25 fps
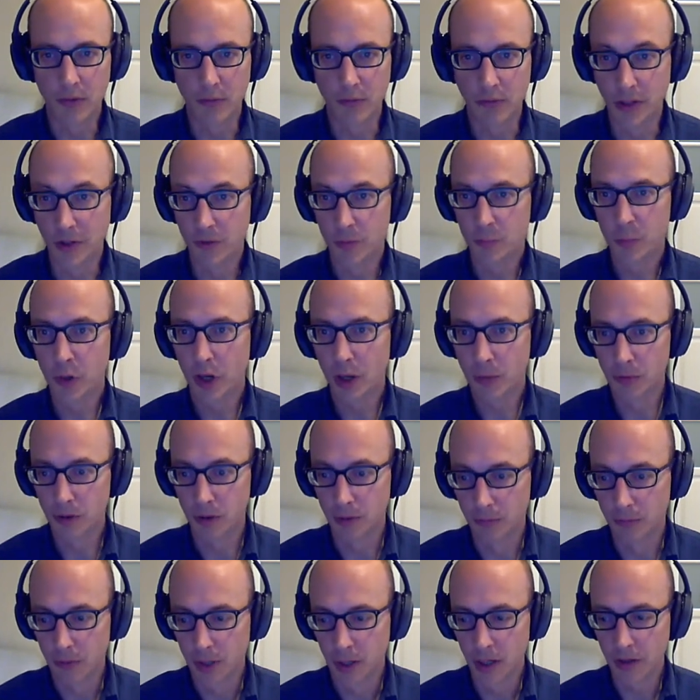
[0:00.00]
Which
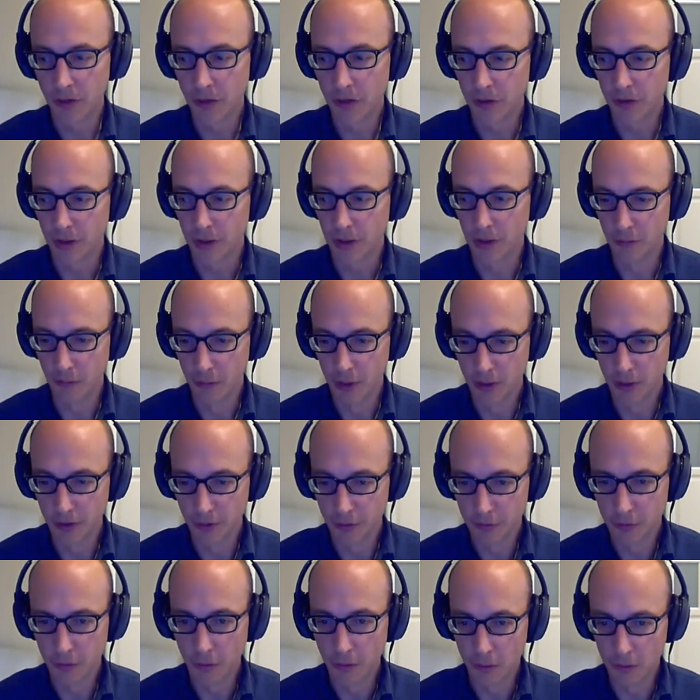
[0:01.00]
problem actually will
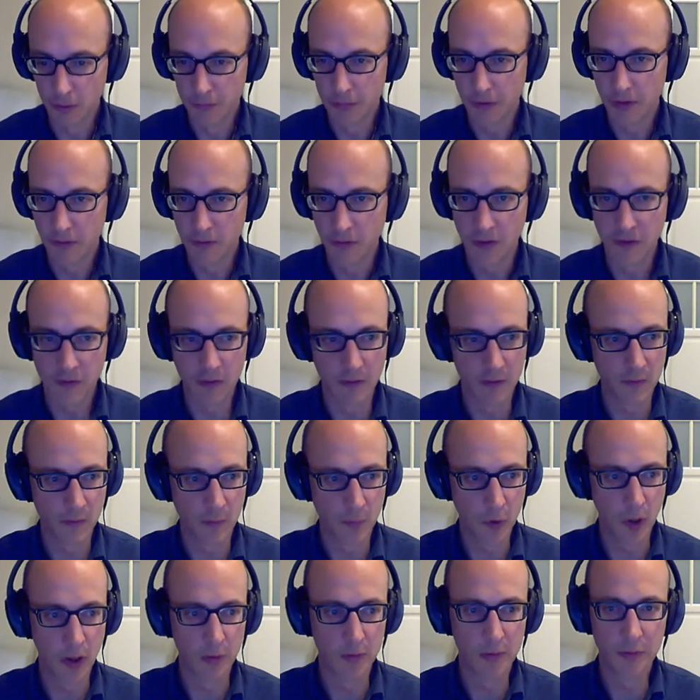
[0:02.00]
this solve? Is this
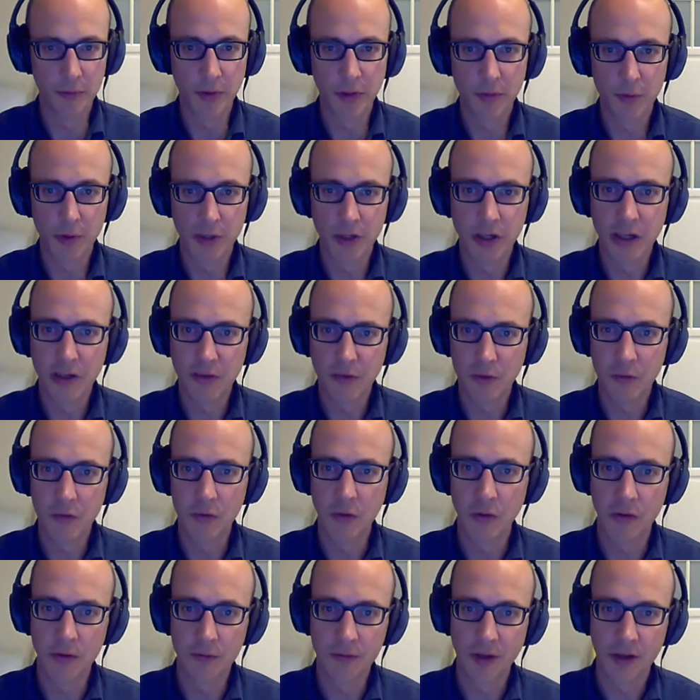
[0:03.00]
a problem that we need to
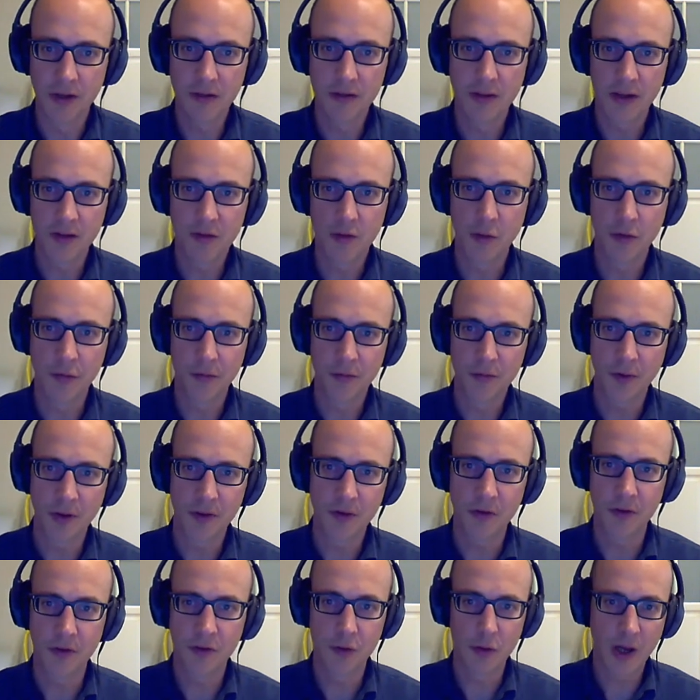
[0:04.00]
solve? That sort of
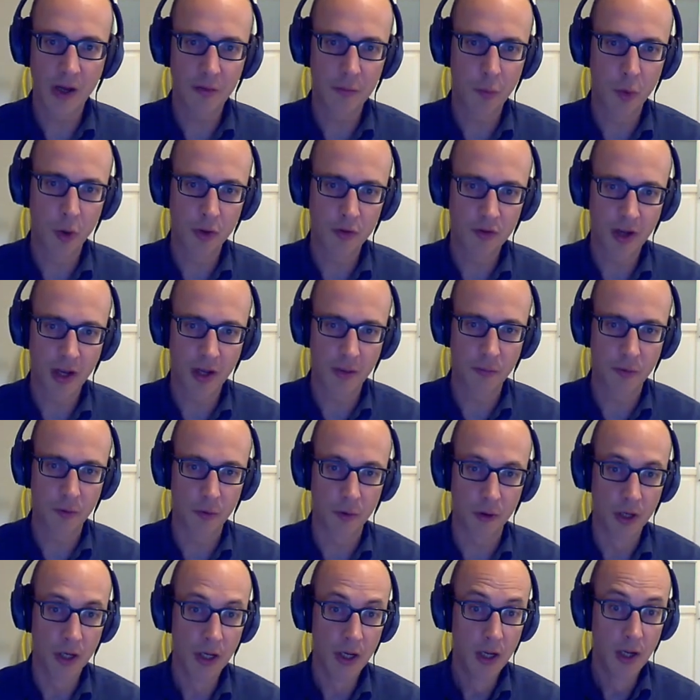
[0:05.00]
questions you have more time
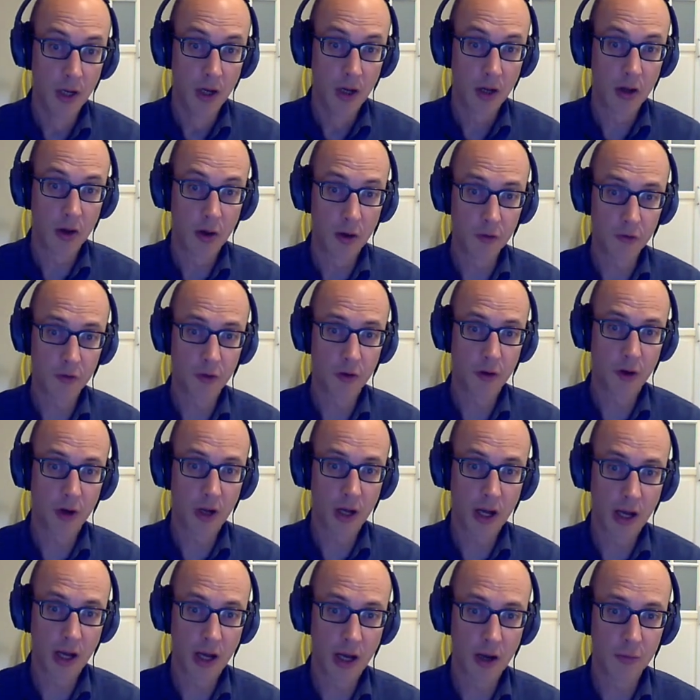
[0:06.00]
for. Also,
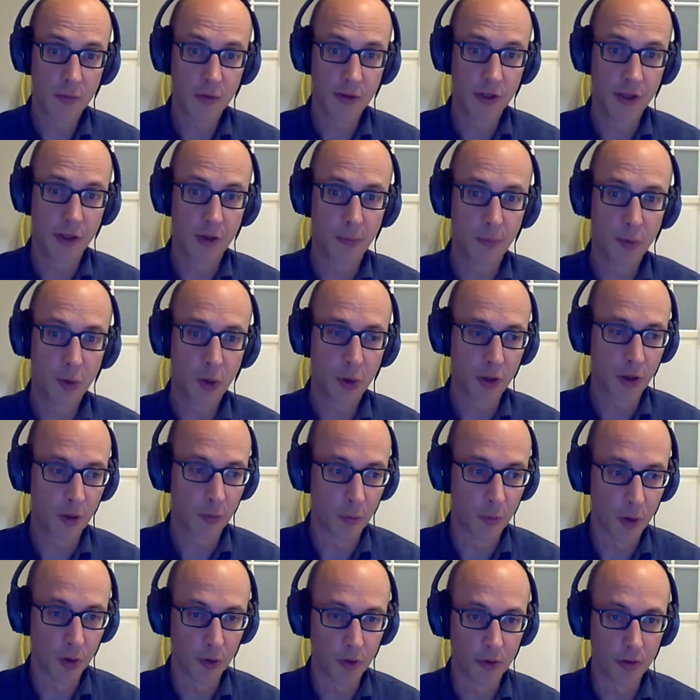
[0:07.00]
how will you deploy
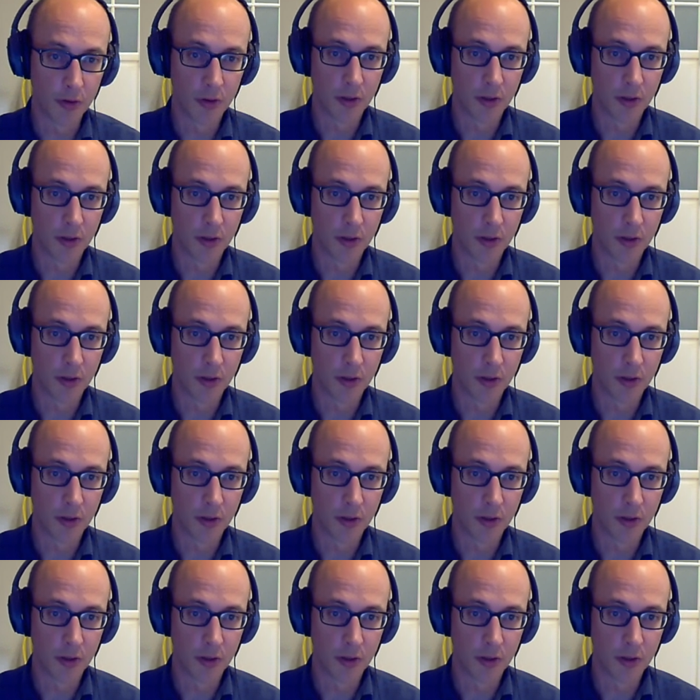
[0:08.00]
your model?